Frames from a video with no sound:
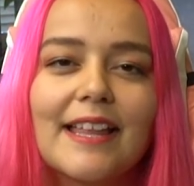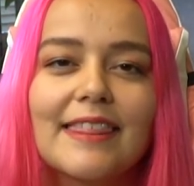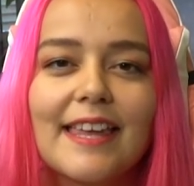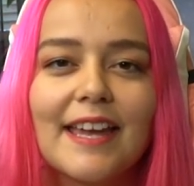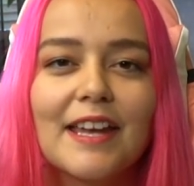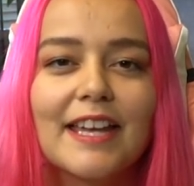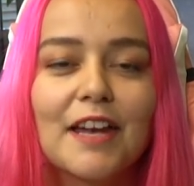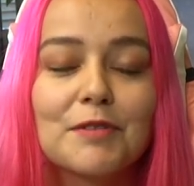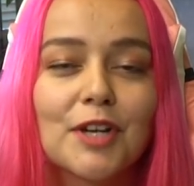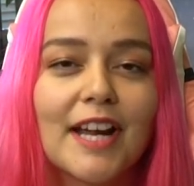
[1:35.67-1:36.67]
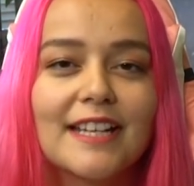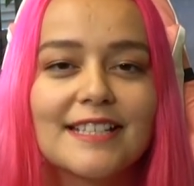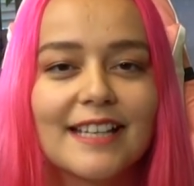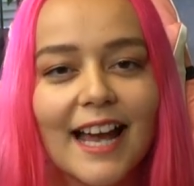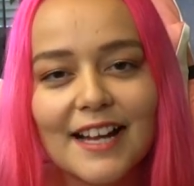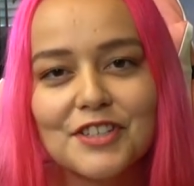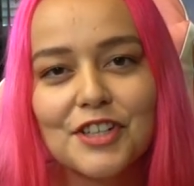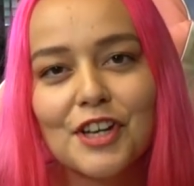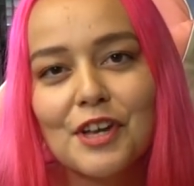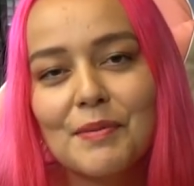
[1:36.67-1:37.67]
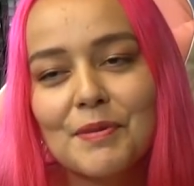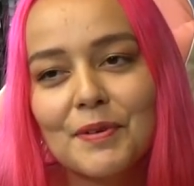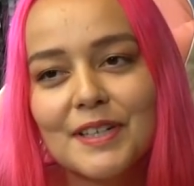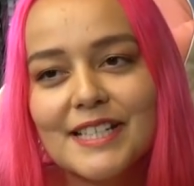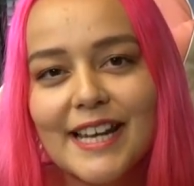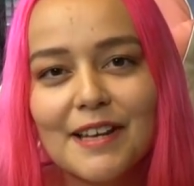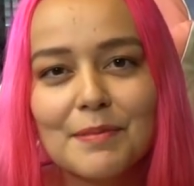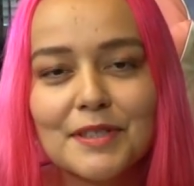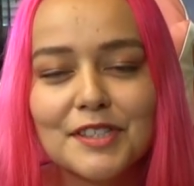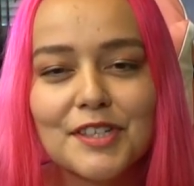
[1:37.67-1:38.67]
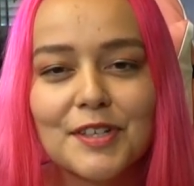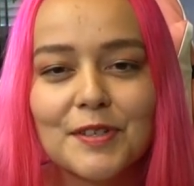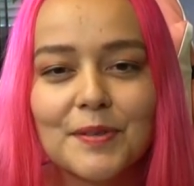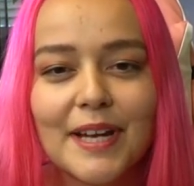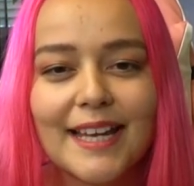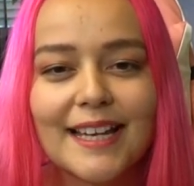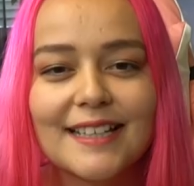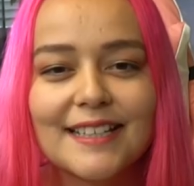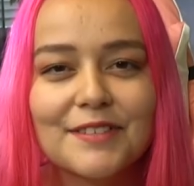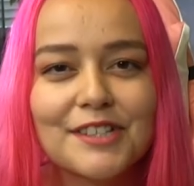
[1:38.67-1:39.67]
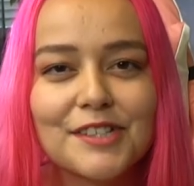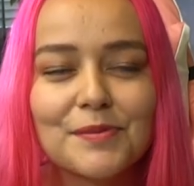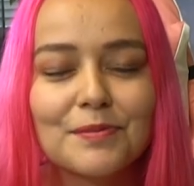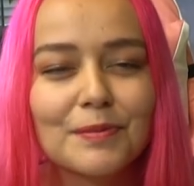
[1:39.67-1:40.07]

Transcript: they kept trying to catch him and weren't able to and he was just